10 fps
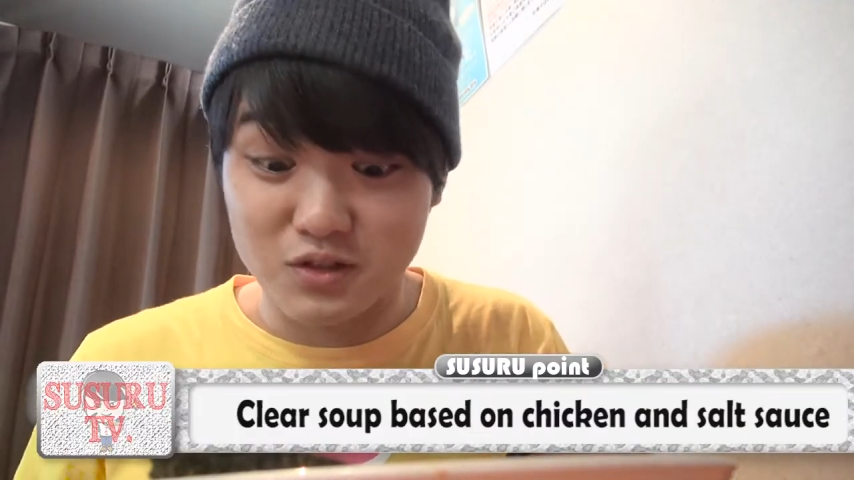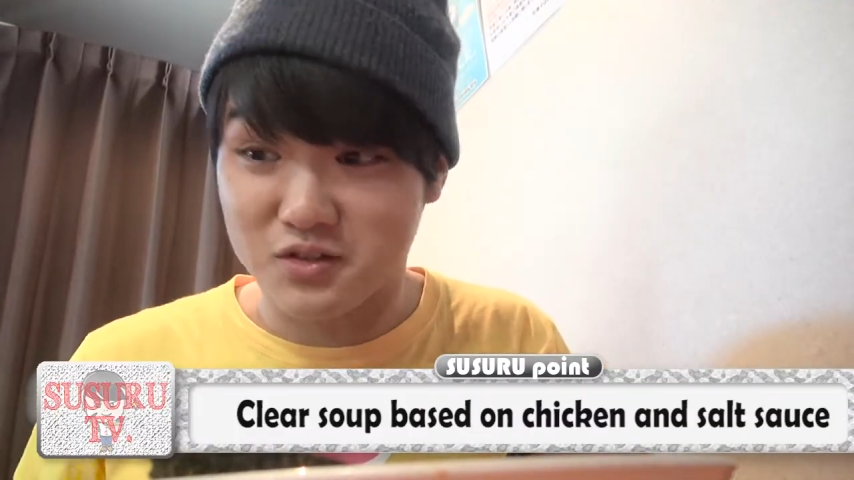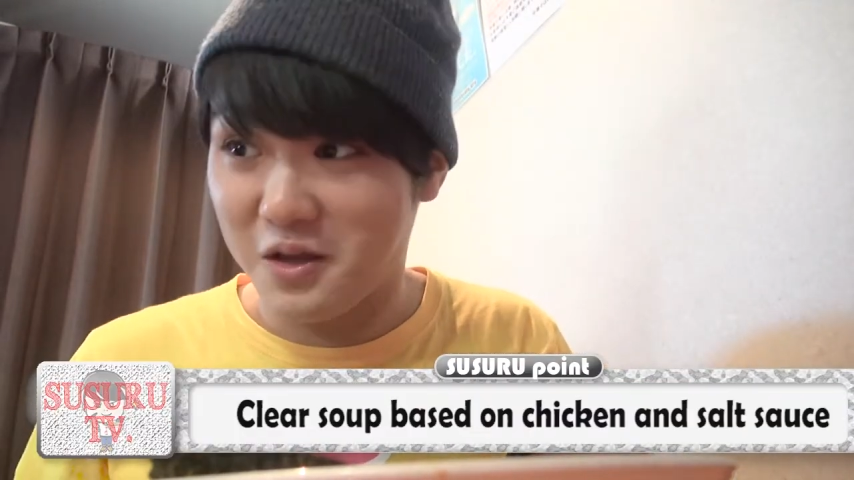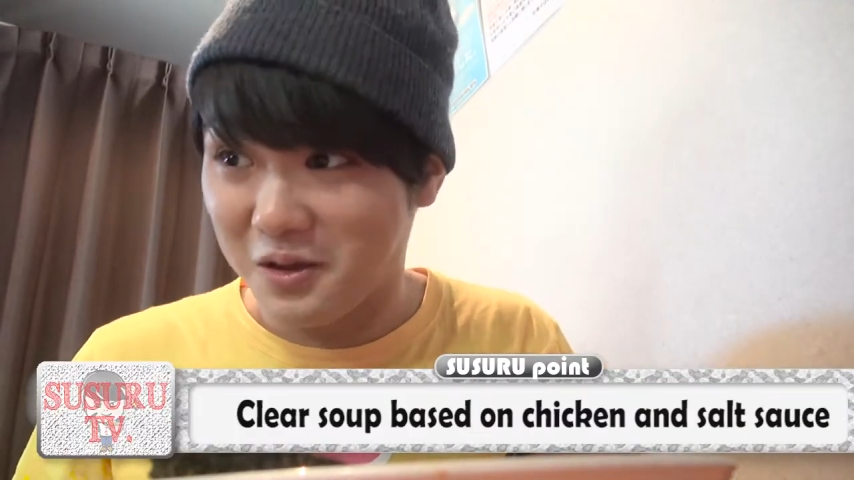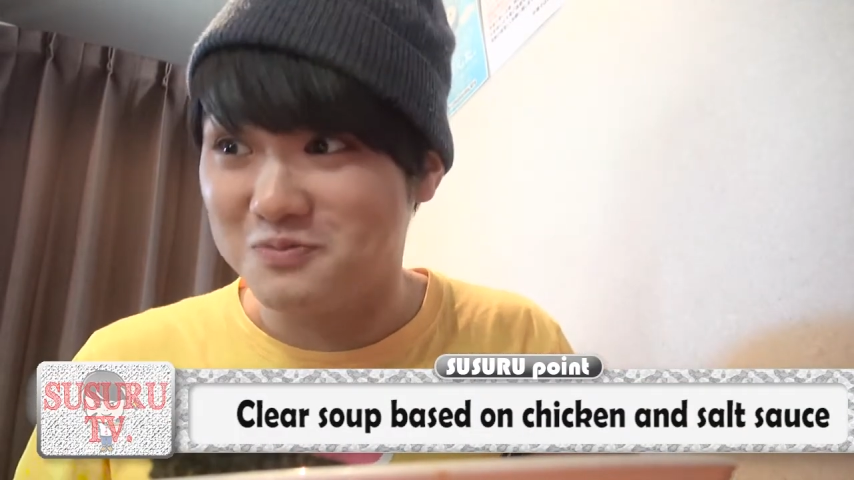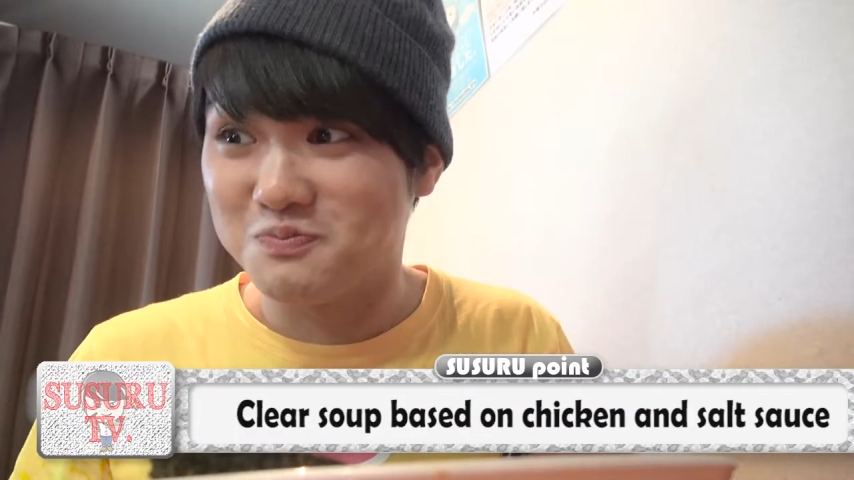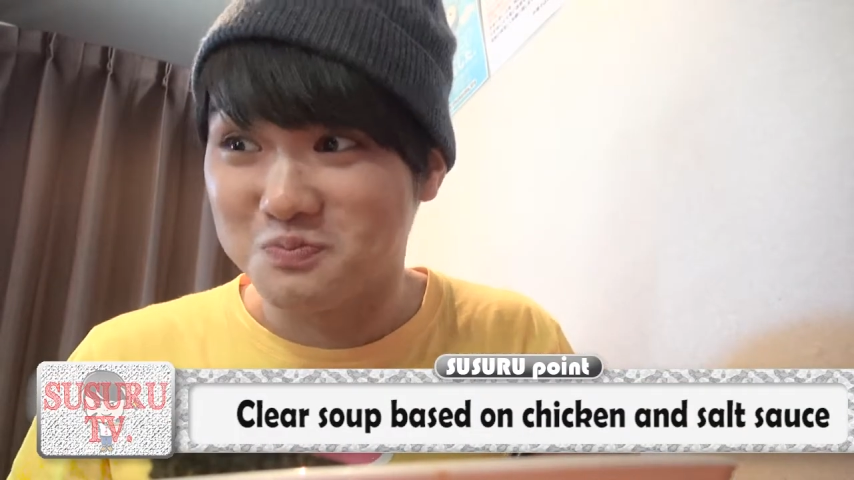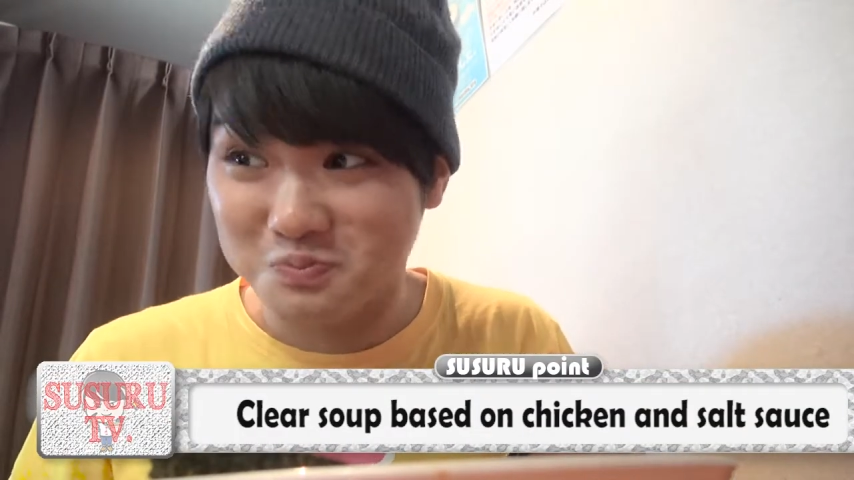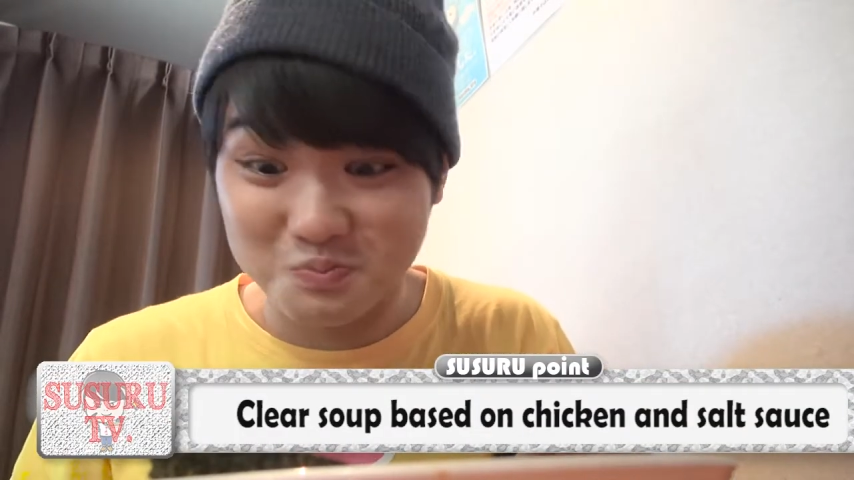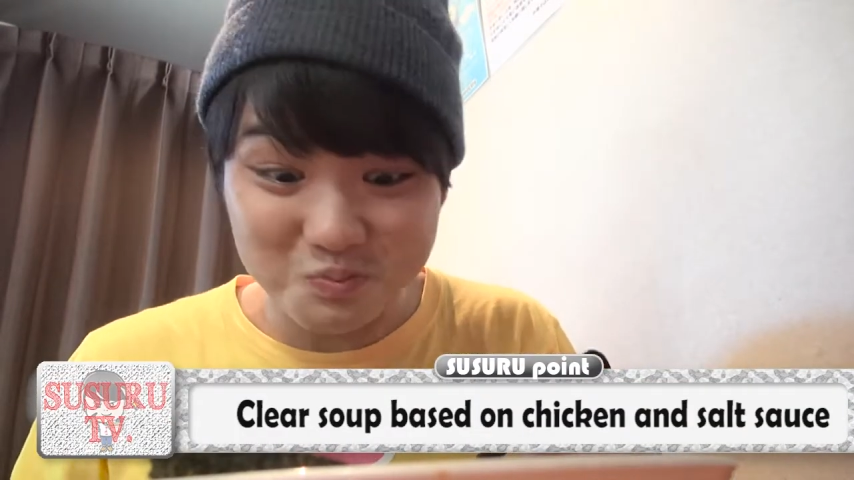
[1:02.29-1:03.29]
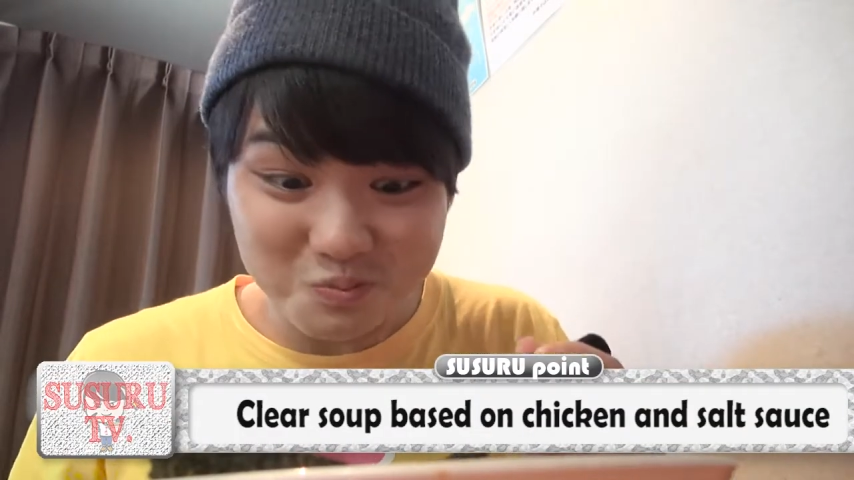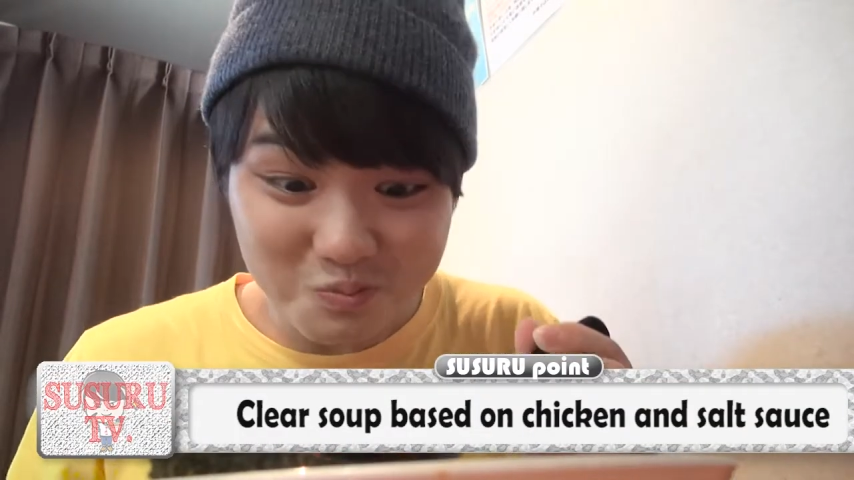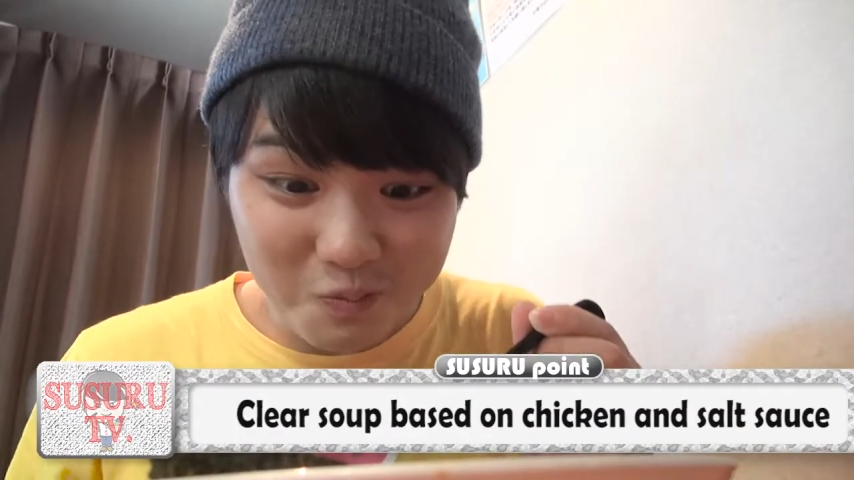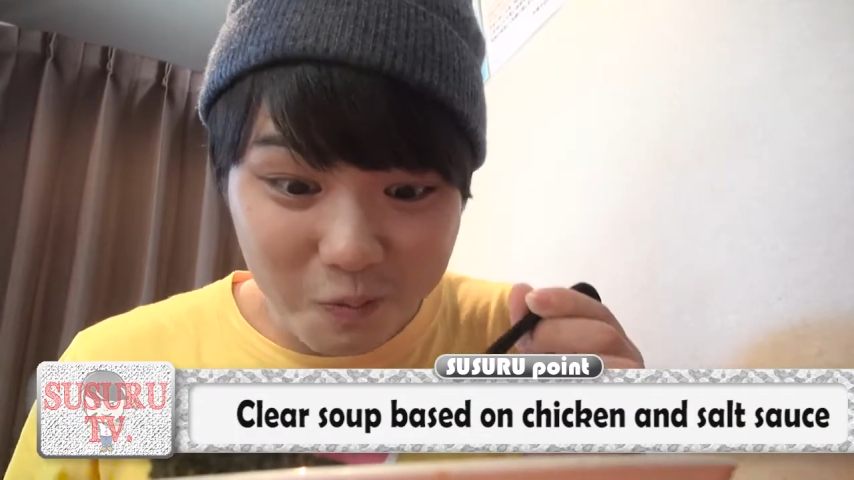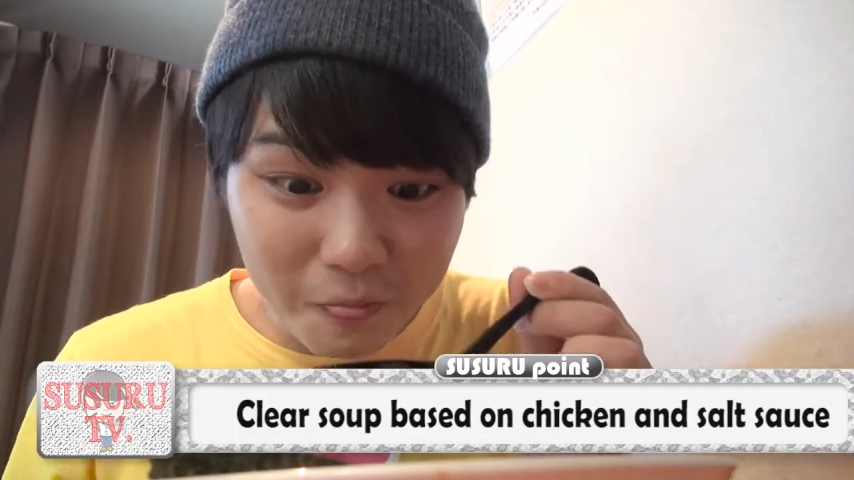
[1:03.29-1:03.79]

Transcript: salty, nor is it